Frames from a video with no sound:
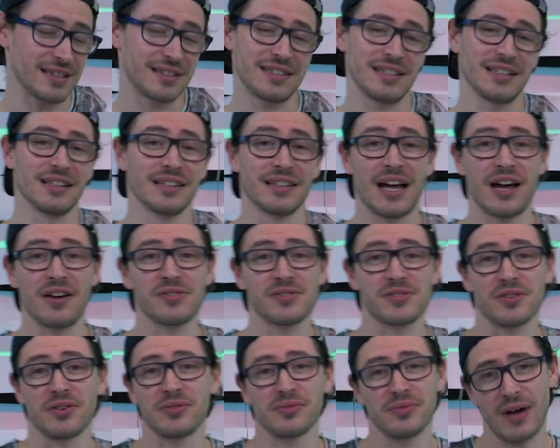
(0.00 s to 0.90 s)
until now,
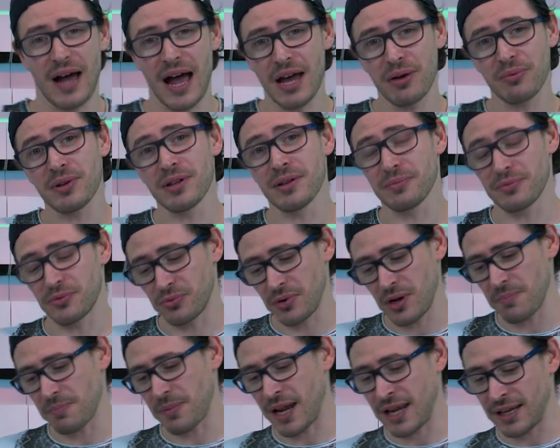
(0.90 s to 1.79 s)
so I will
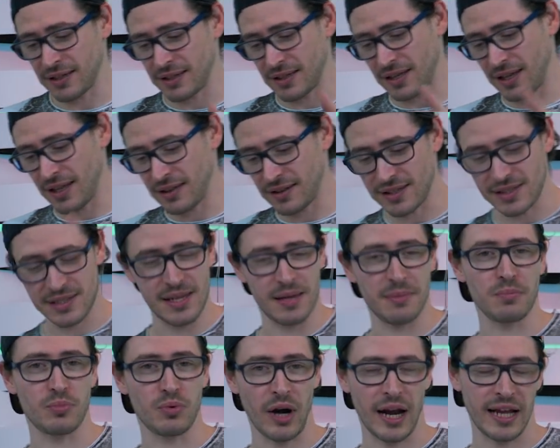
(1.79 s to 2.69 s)
remain in the
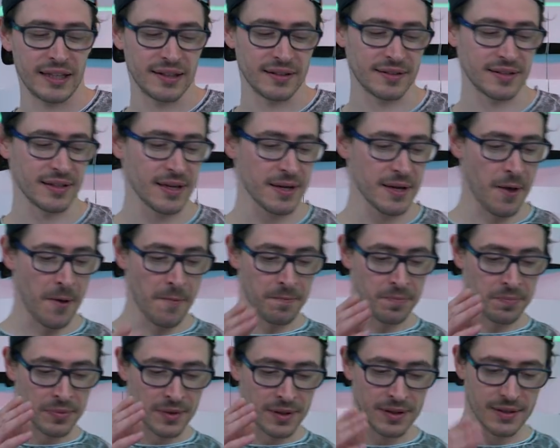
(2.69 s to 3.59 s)
same brand.
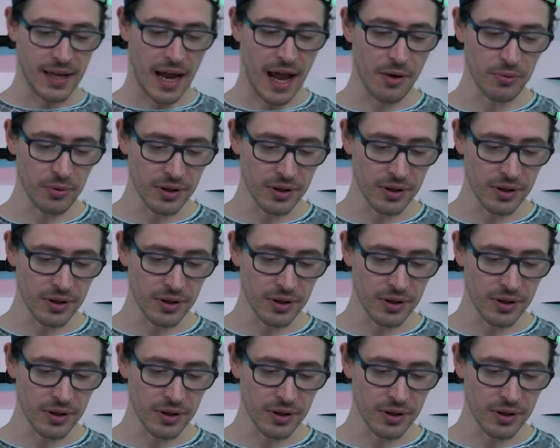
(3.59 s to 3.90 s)
I